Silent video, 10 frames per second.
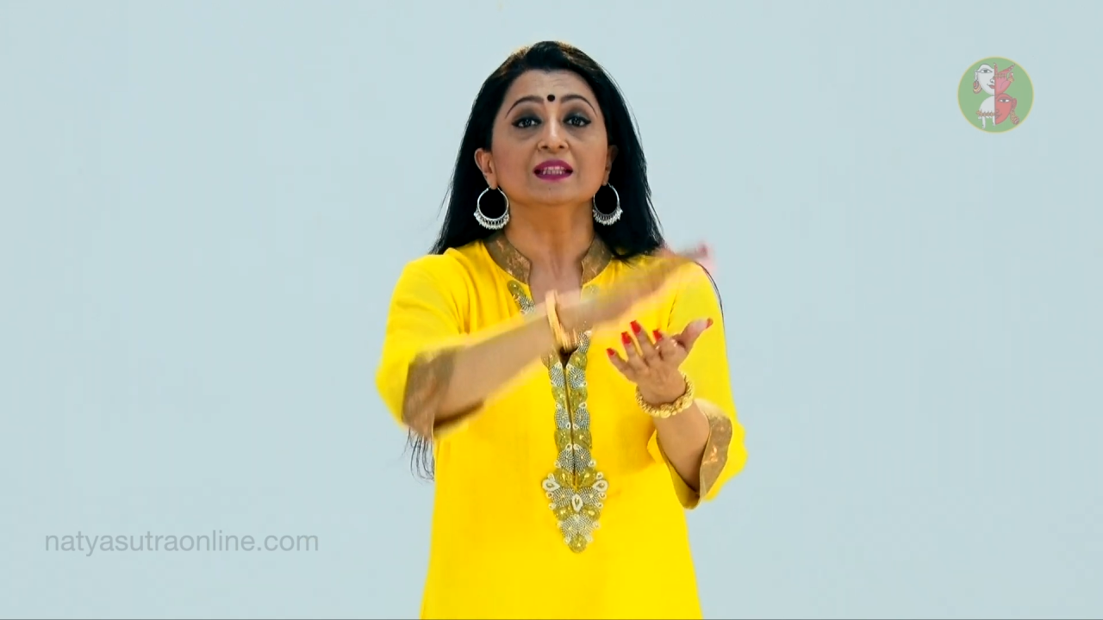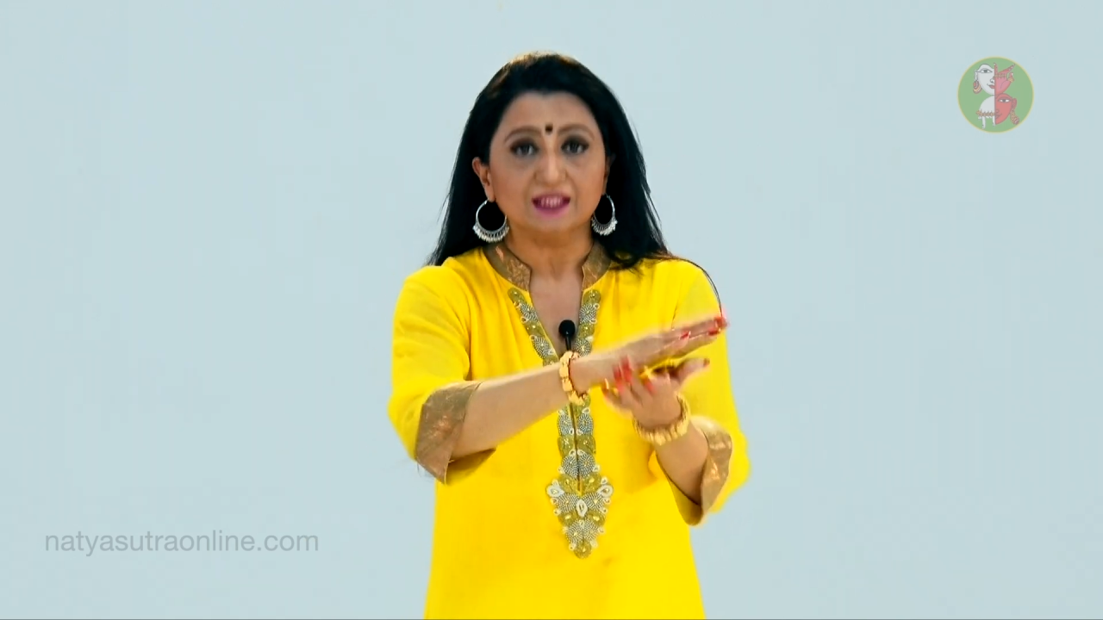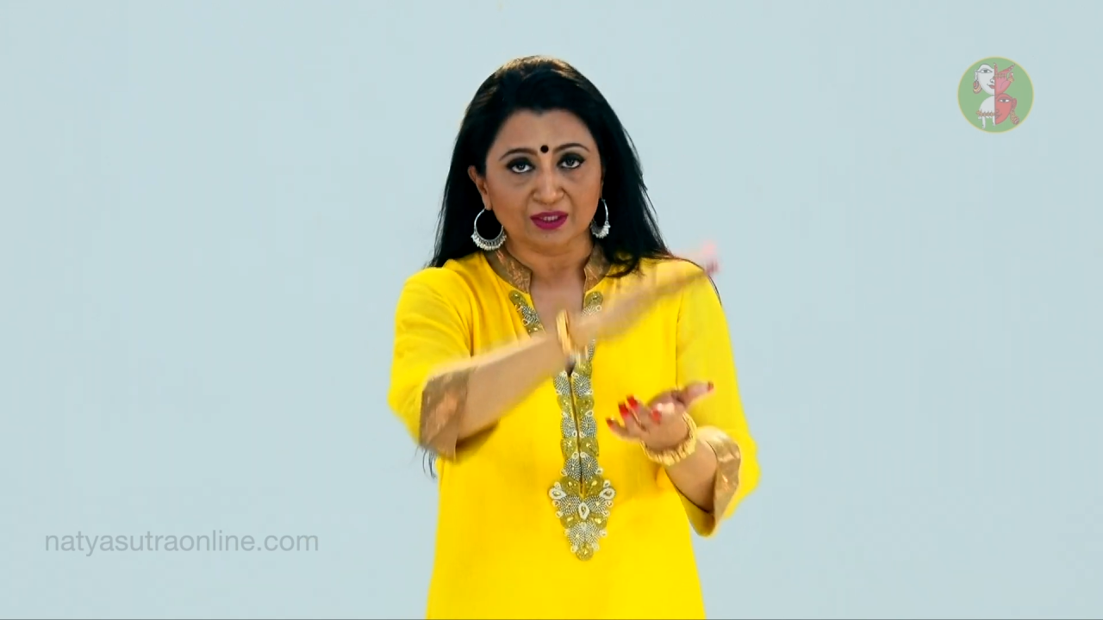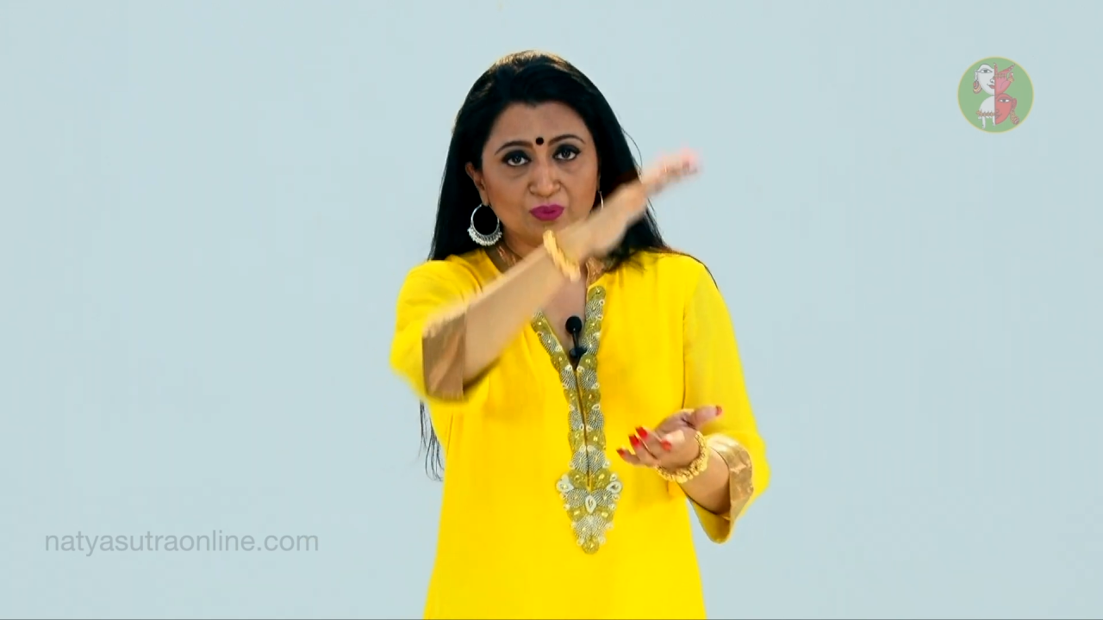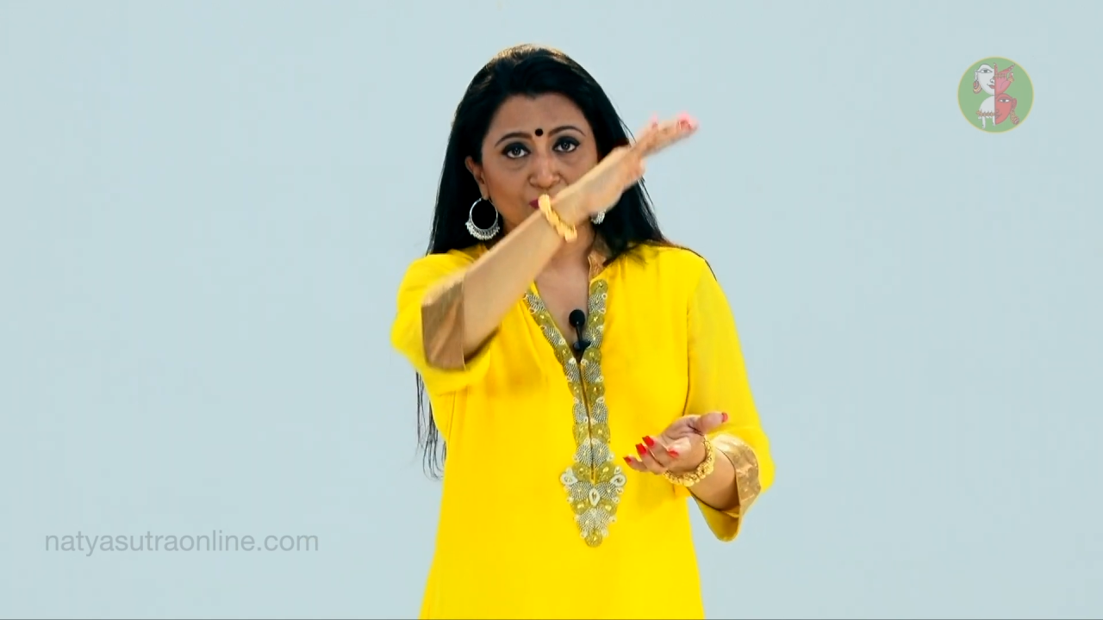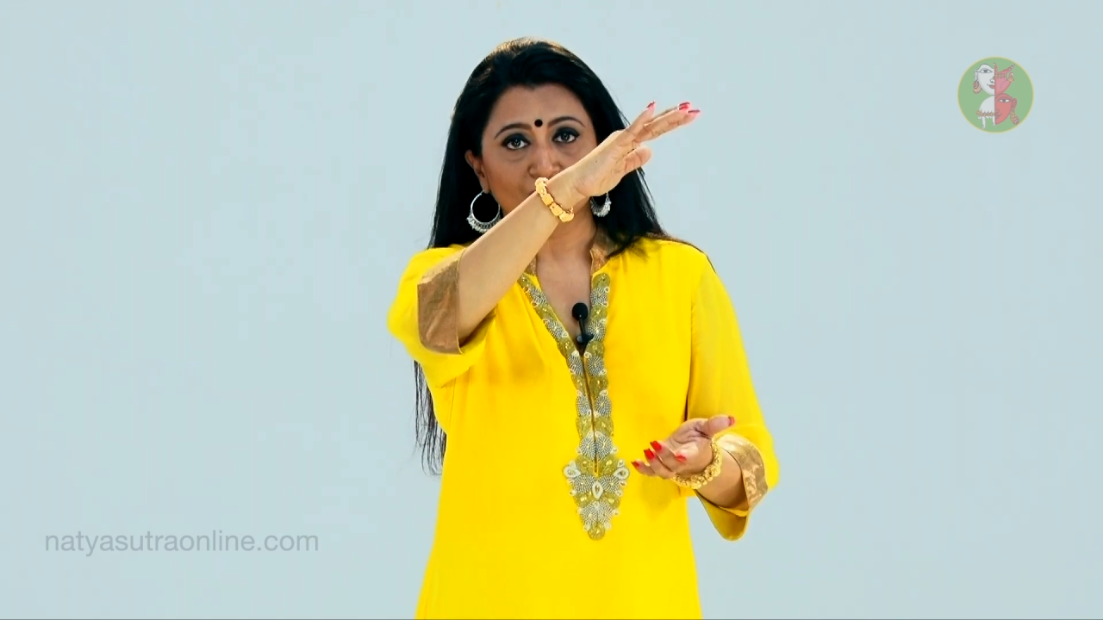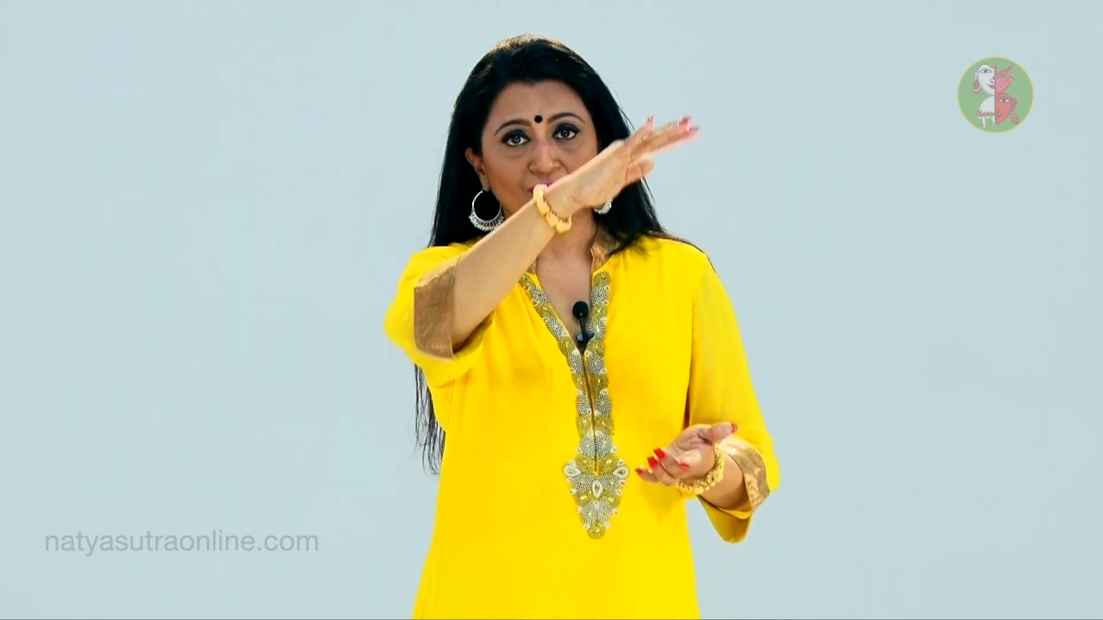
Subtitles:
tanum.